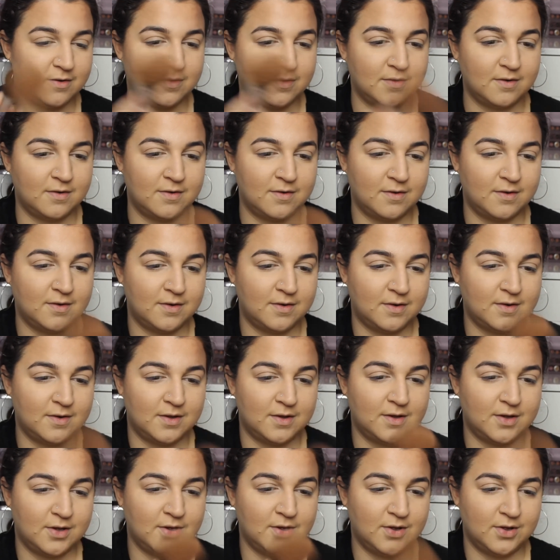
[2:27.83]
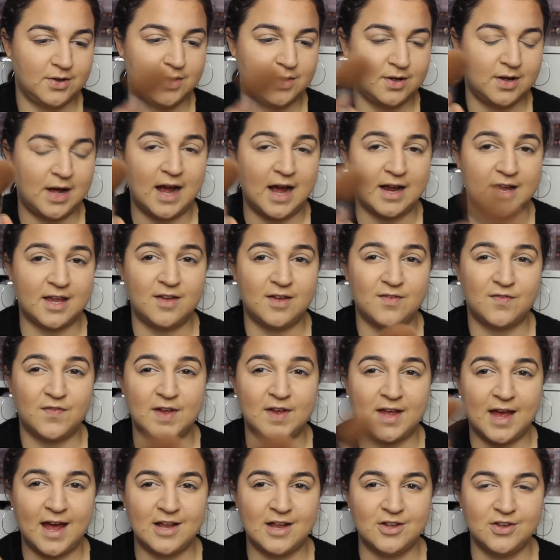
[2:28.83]
I keep
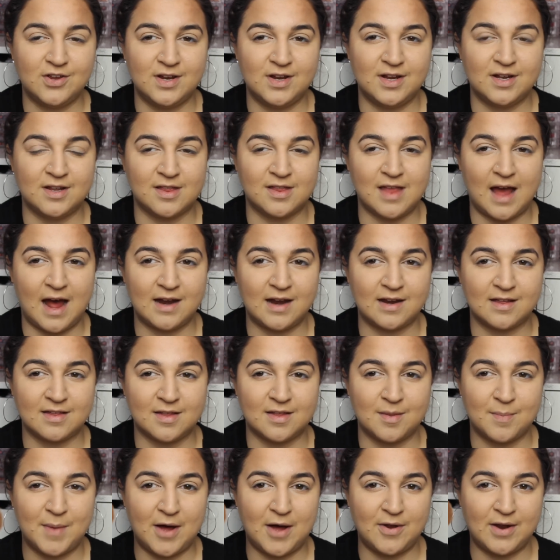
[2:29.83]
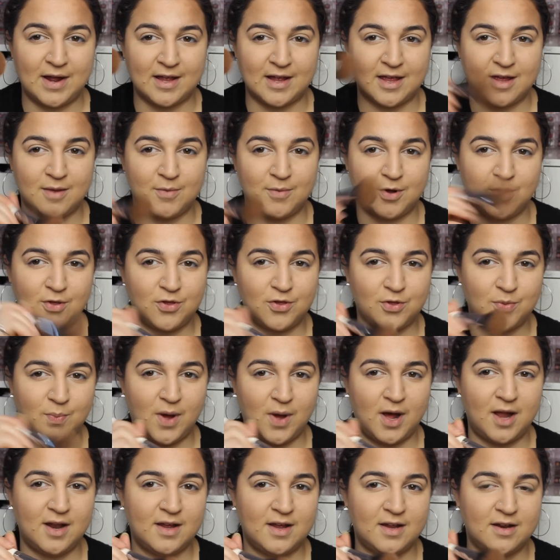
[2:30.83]
forgetting you need the tiniest amount. I keep
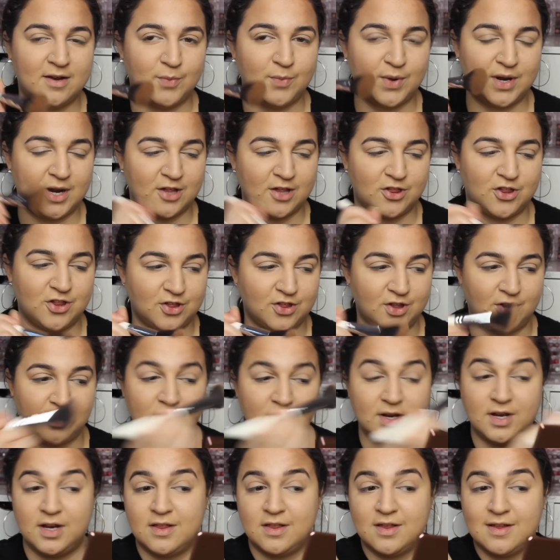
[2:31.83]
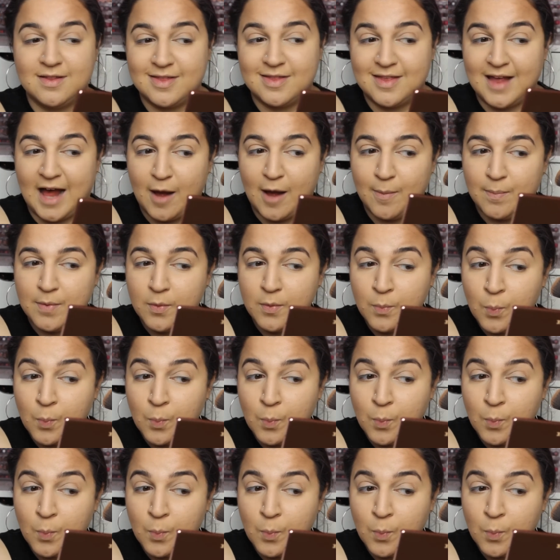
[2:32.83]
swirling when I just only need to dab.